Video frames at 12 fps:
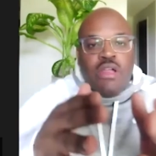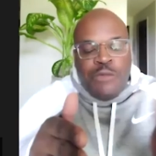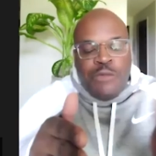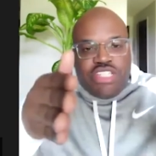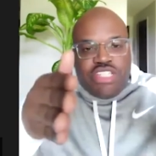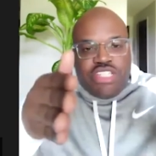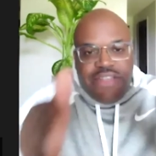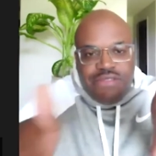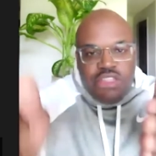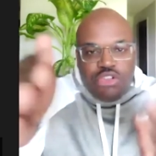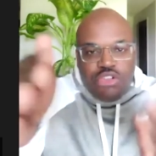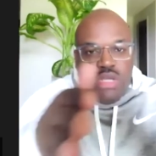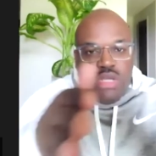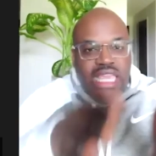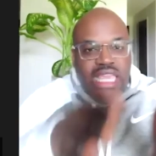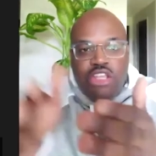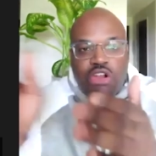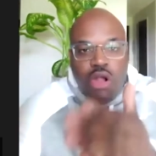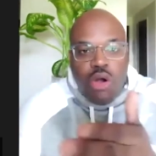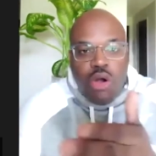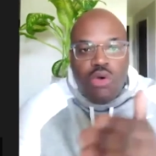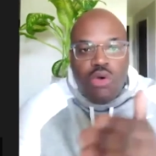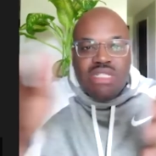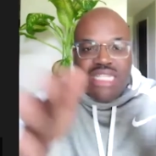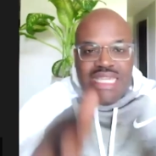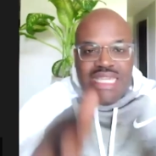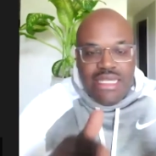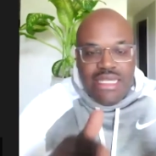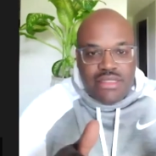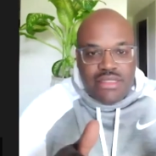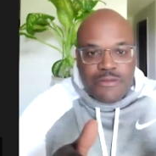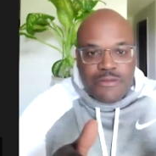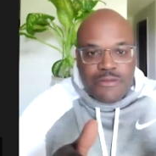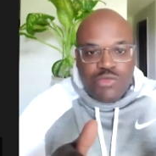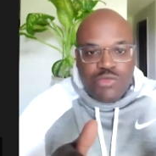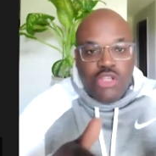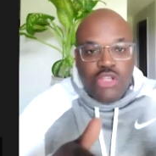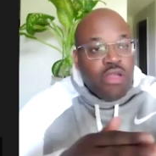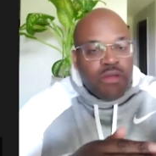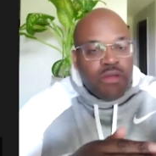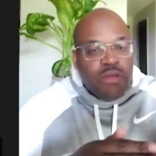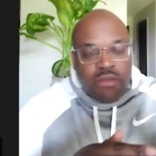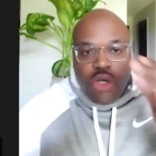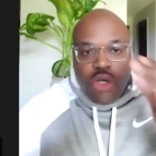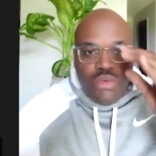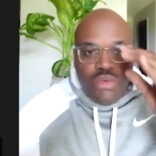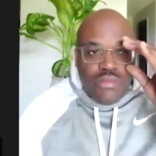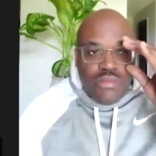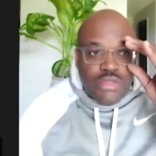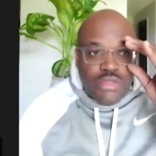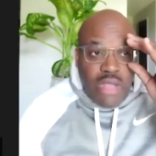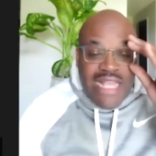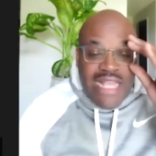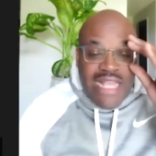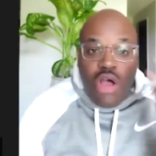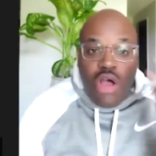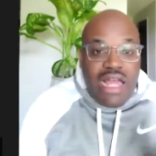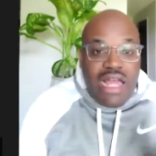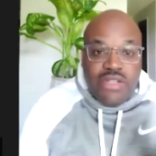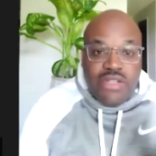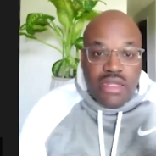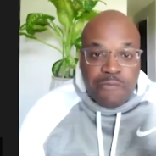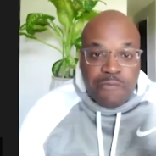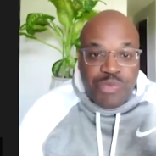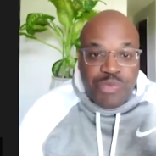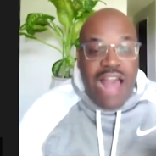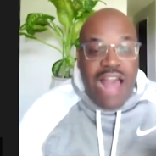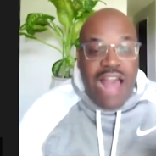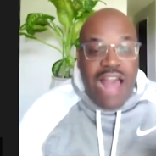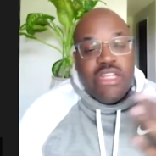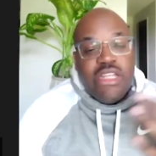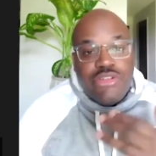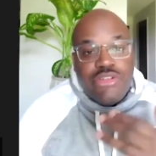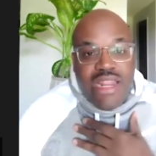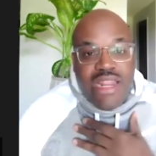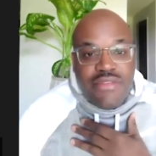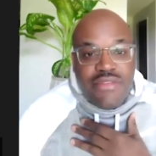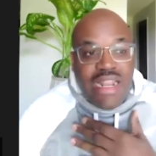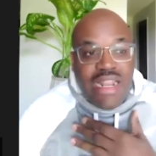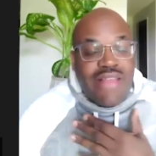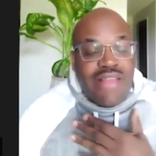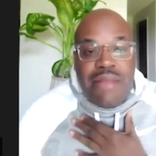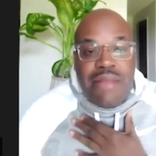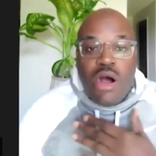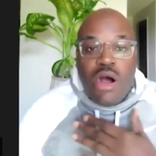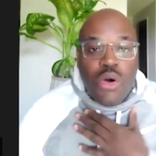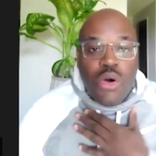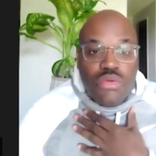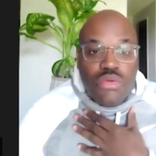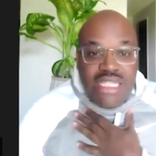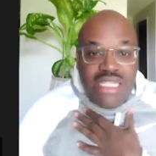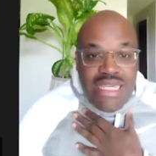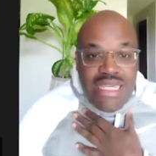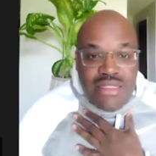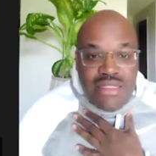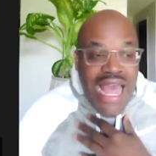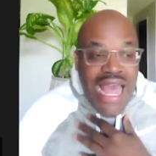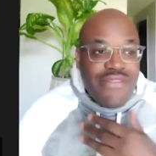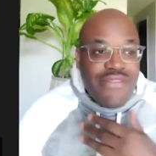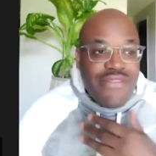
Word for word: you're sifting through and getting your own leads you so so and that's all i've done i've been creative and i've gotten my own leads i haven't had a